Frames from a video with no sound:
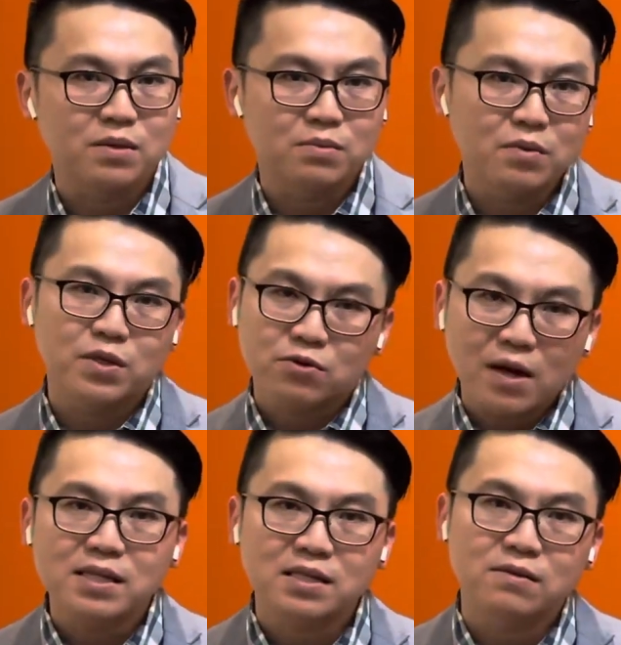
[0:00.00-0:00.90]
But we
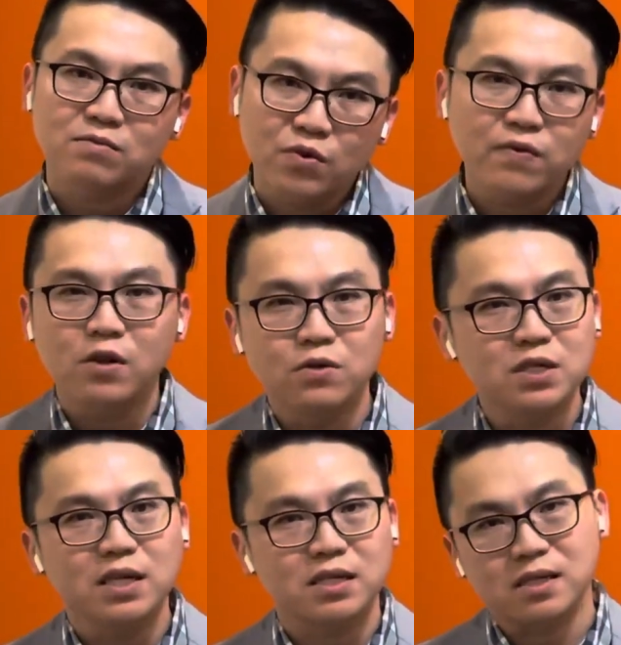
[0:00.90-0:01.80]
trust and we follow
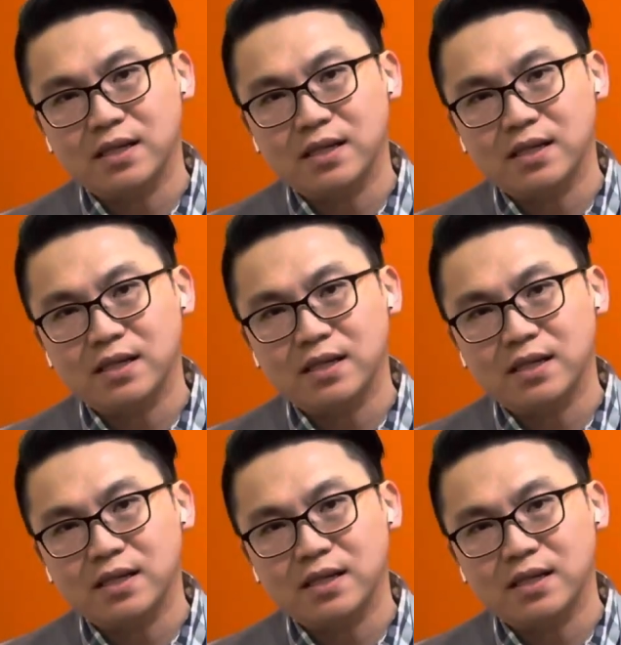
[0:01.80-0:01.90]
Jesus.